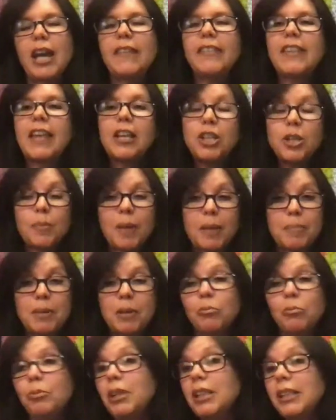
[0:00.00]
And then you might be
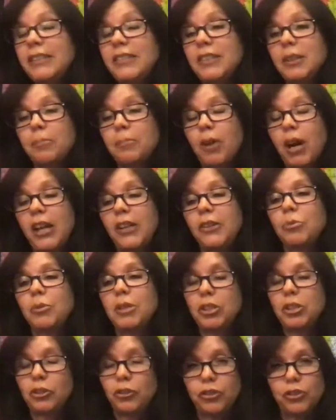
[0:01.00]
really surprised when
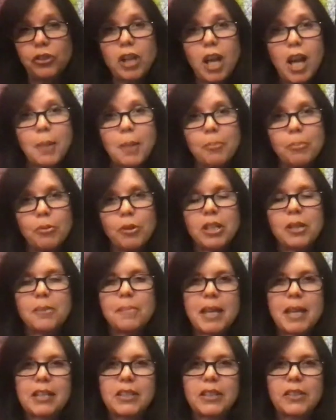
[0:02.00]
you stop where you
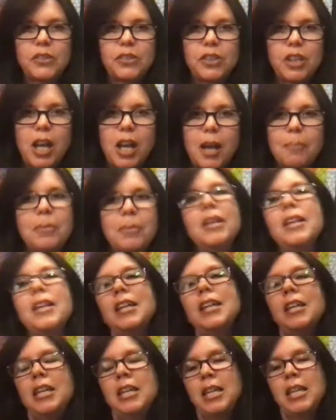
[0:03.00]
meant to stop
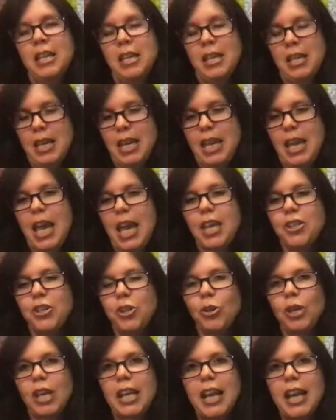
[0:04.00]
and
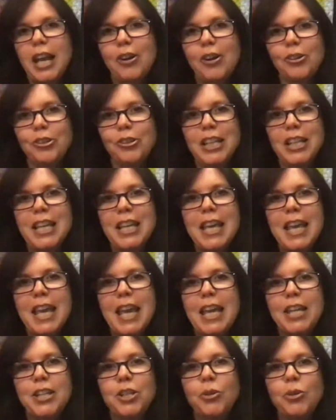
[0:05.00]
you get out
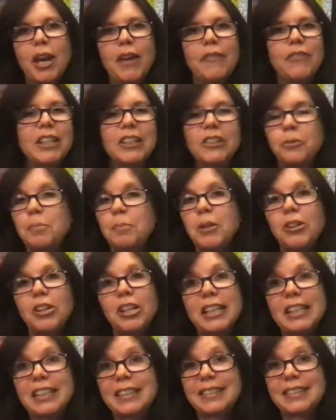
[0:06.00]
and you have an
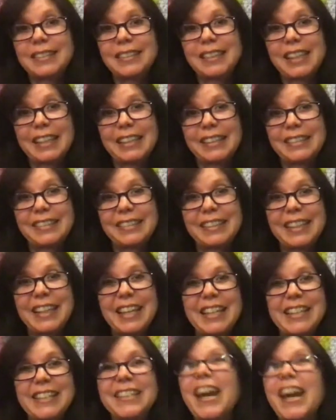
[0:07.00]
experience that's
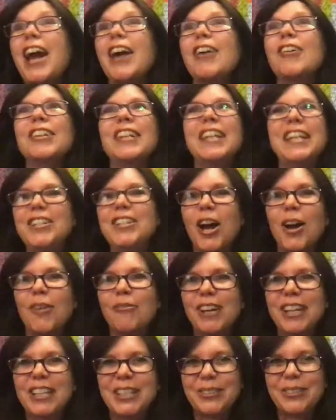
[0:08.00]
entirely not
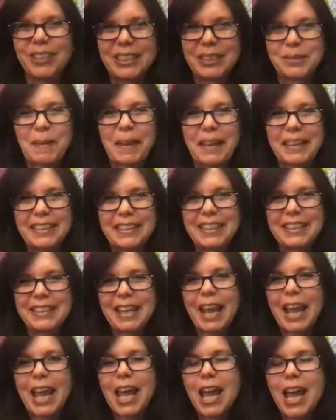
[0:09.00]
what you expected to
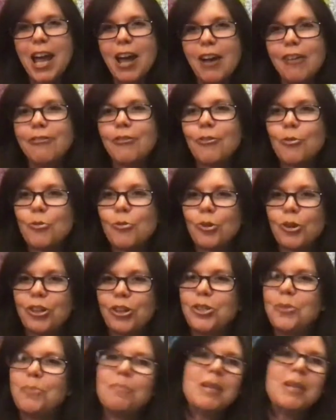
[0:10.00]
have, or
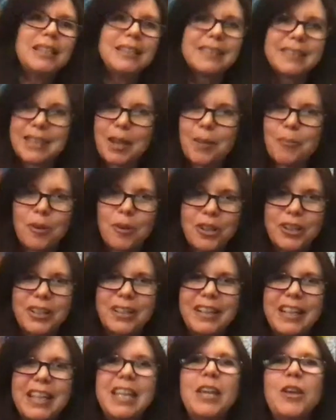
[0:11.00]
you meet
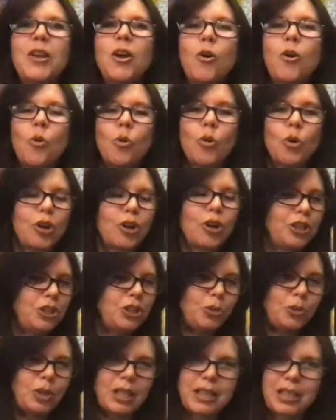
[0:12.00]
someone, or
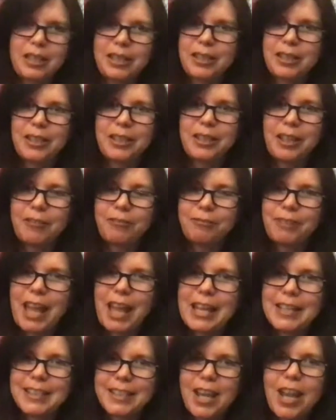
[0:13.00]
you get a, a
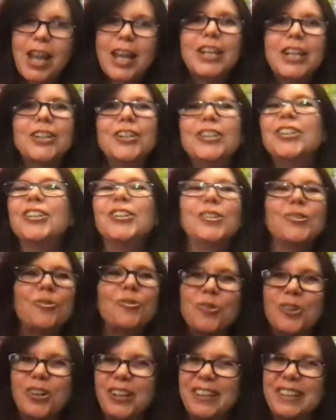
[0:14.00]
flat tire,
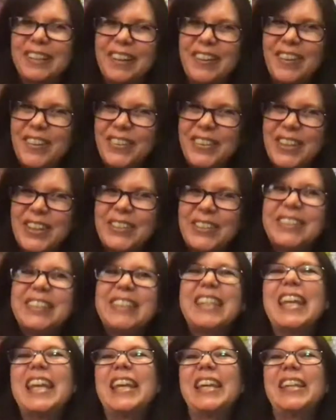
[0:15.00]
or all those
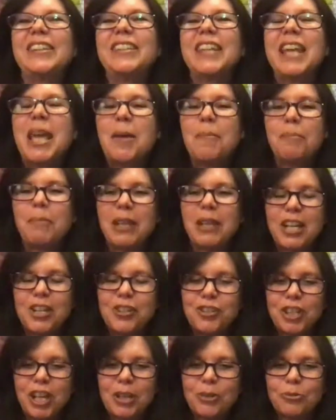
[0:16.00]
things. But in
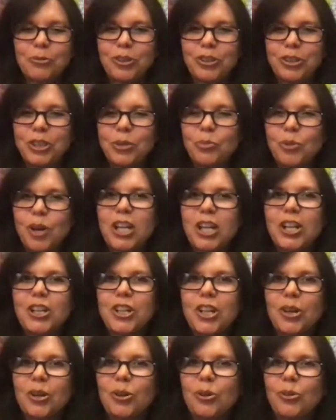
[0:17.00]
general, you want to
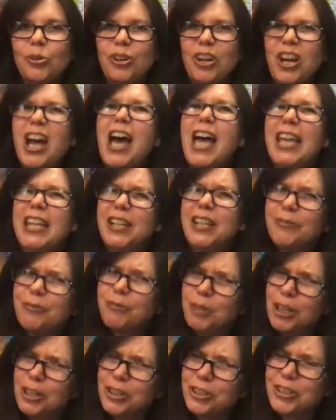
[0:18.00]
know kind of
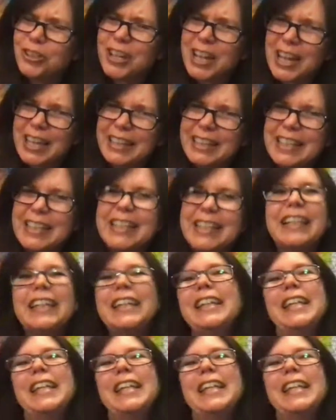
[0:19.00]
where you're heading.